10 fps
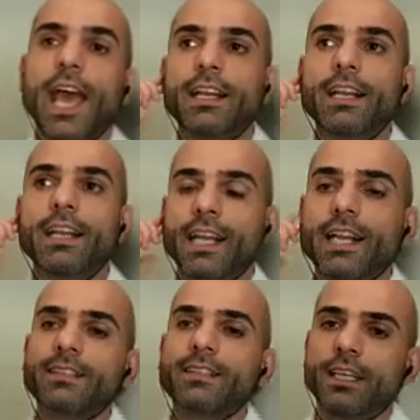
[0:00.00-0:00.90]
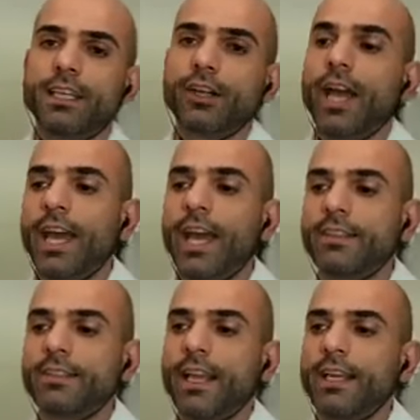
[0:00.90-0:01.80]
And like I said,
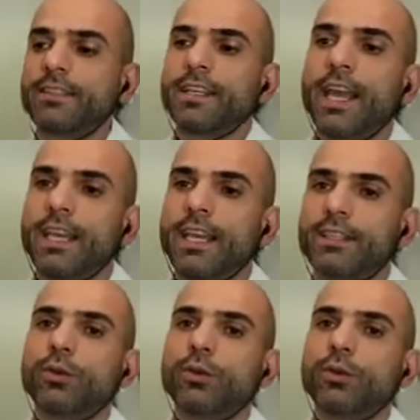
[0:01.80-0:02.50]
as case